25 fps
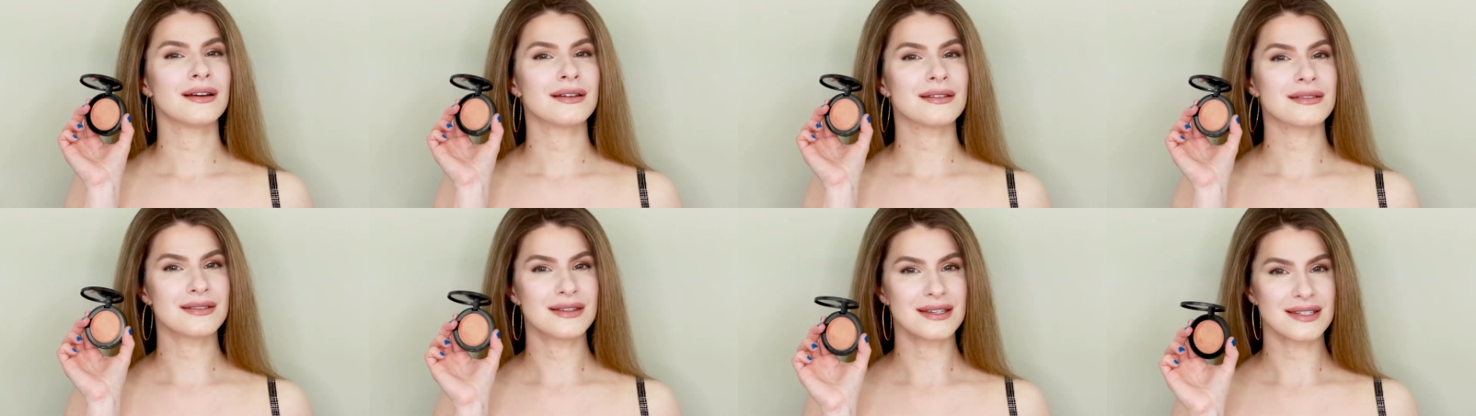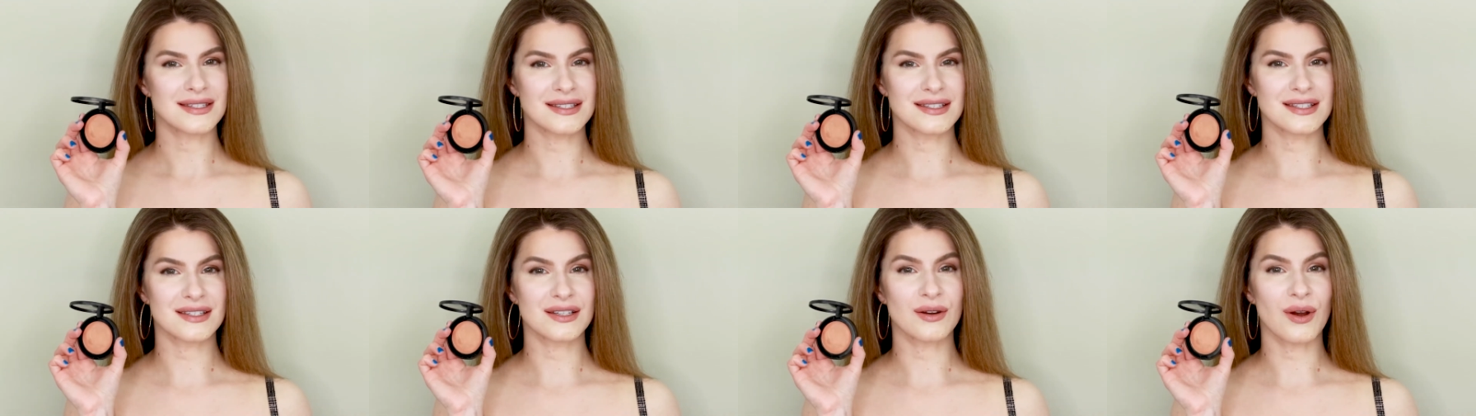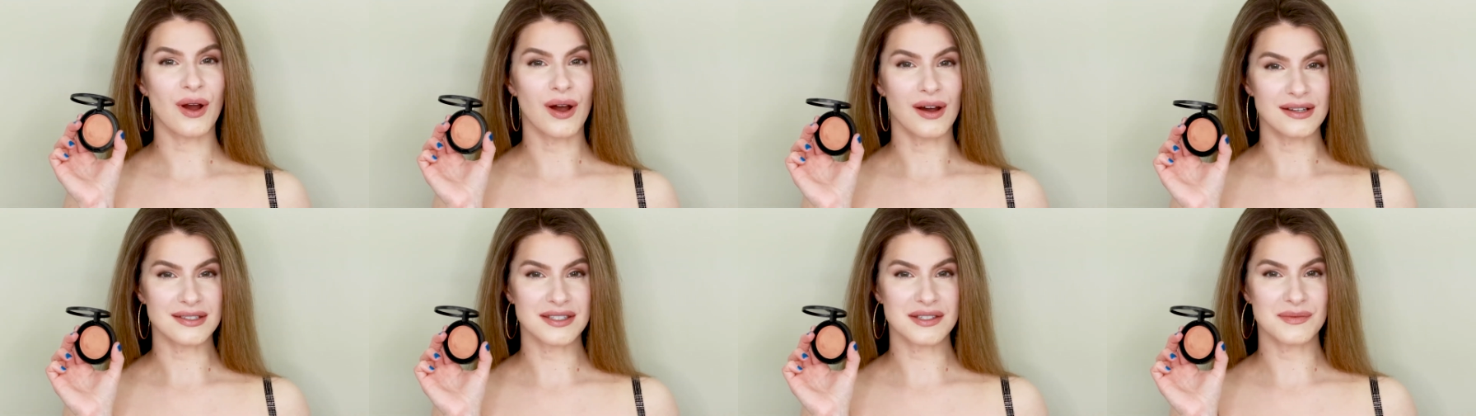this is an
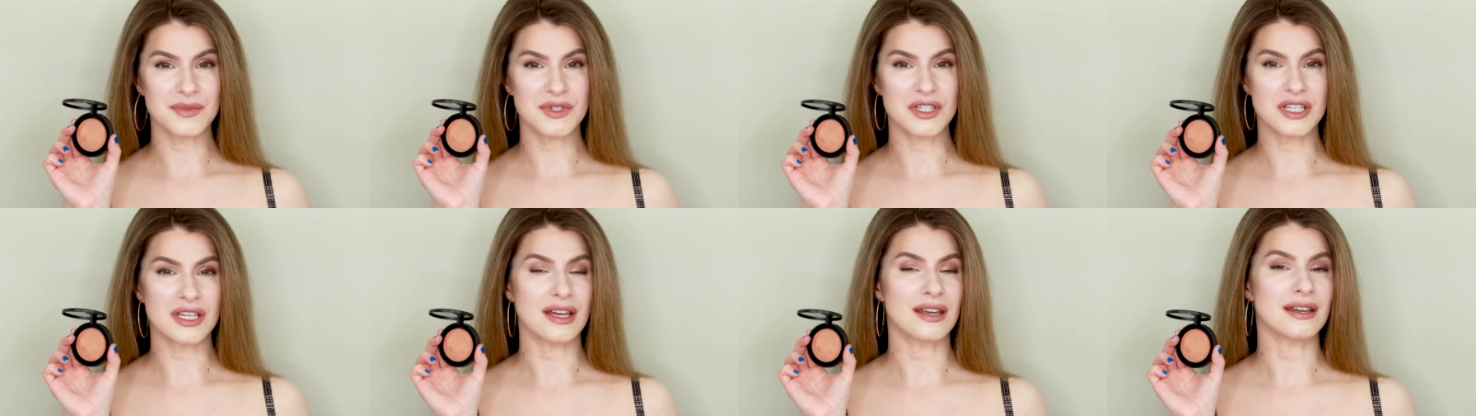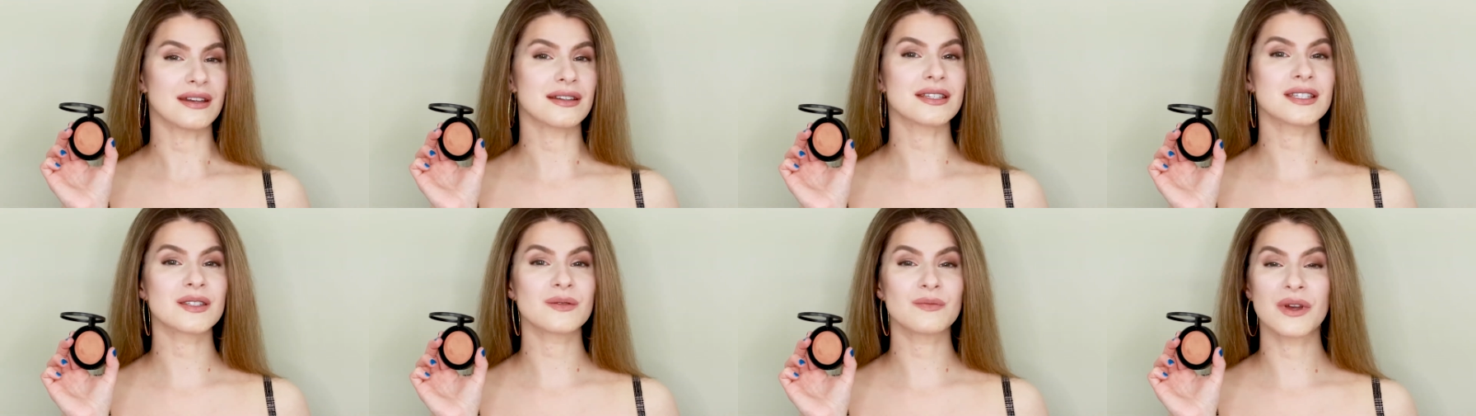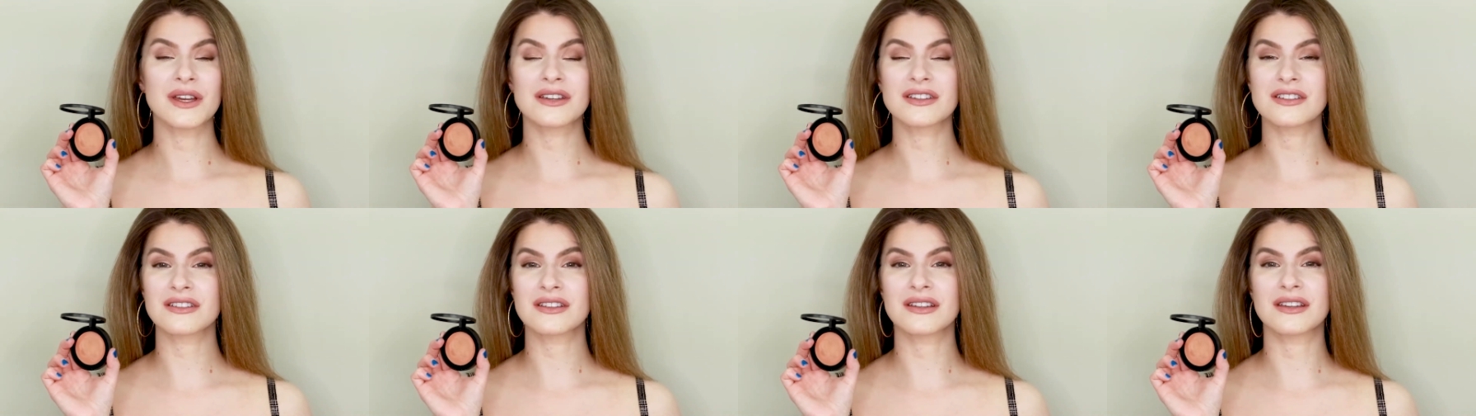awesome shade,
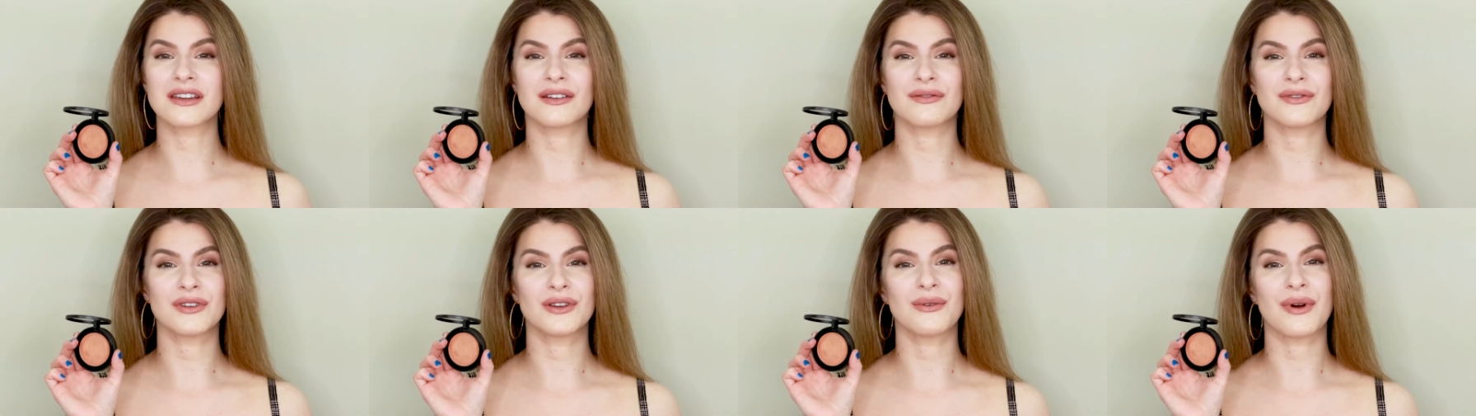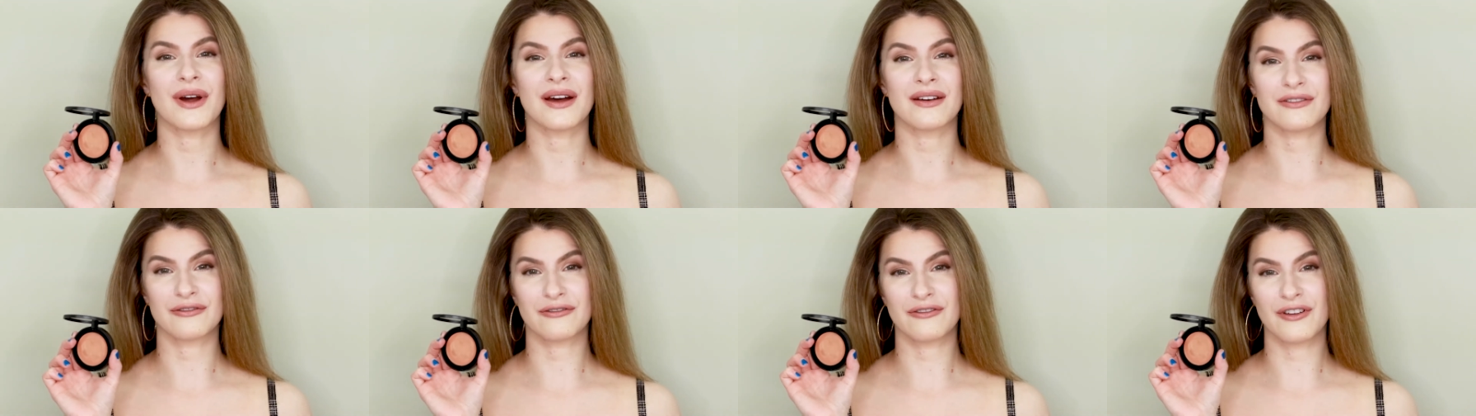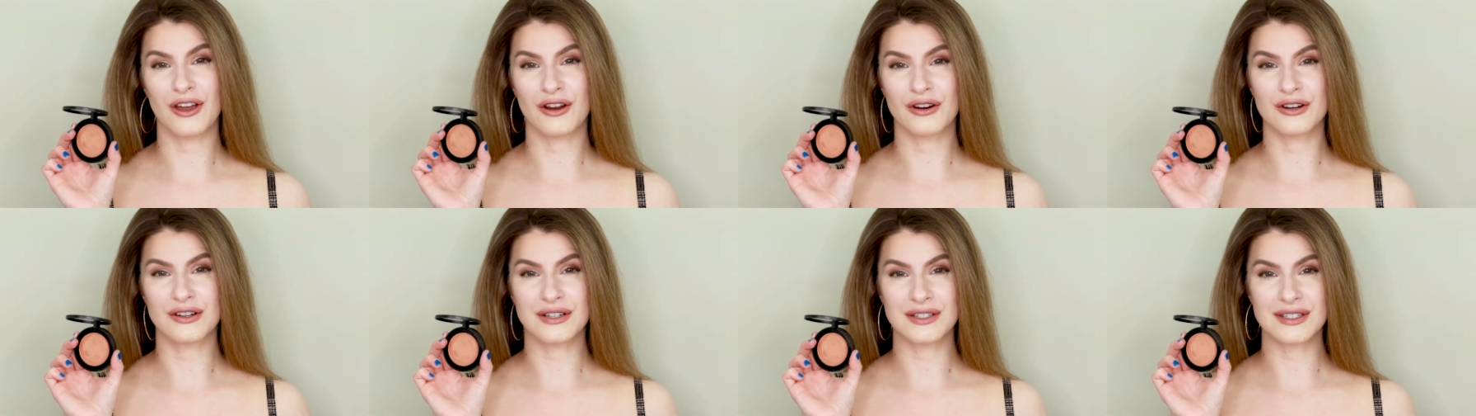especially if you have
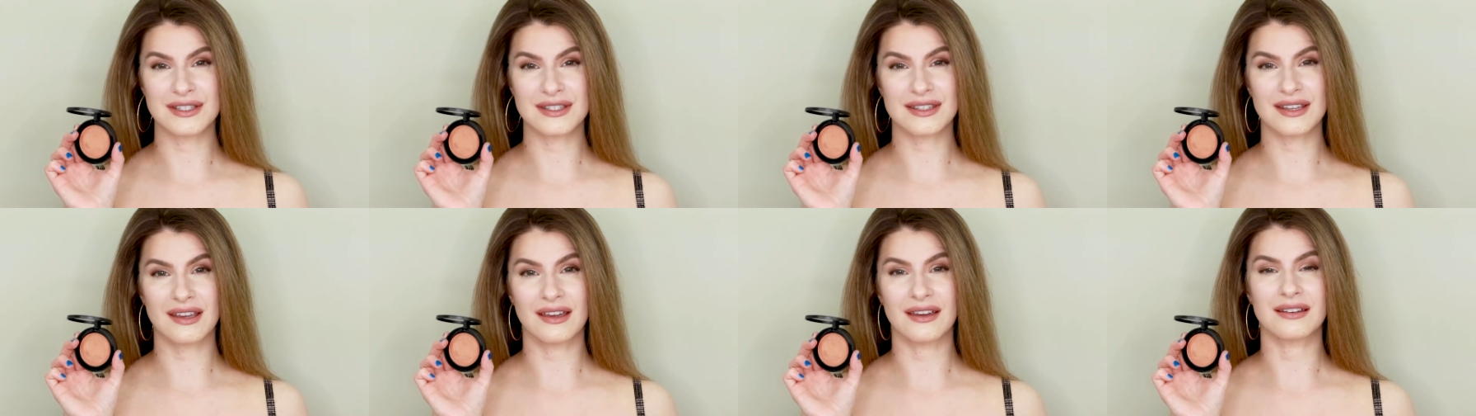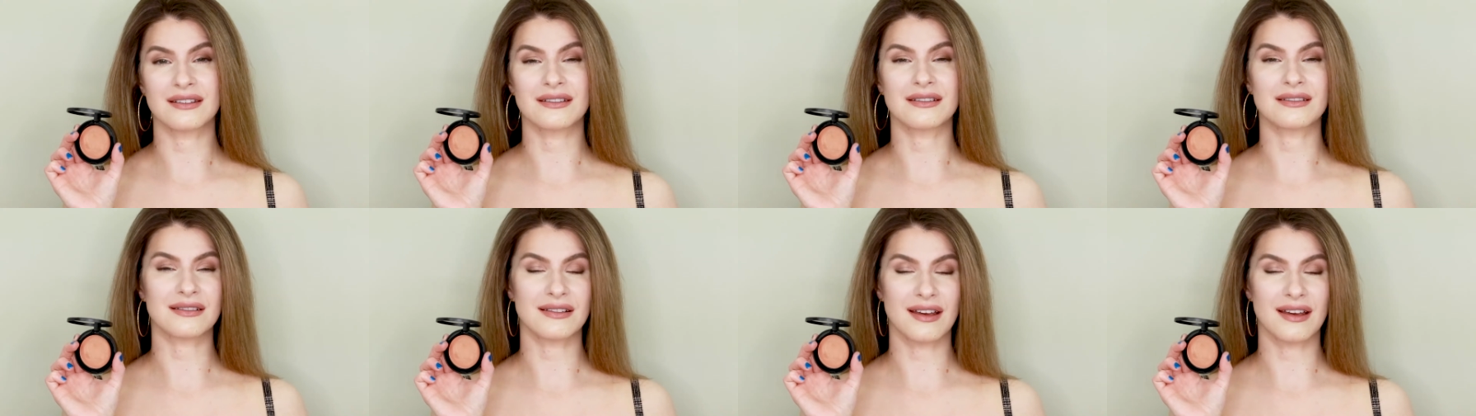fairer skin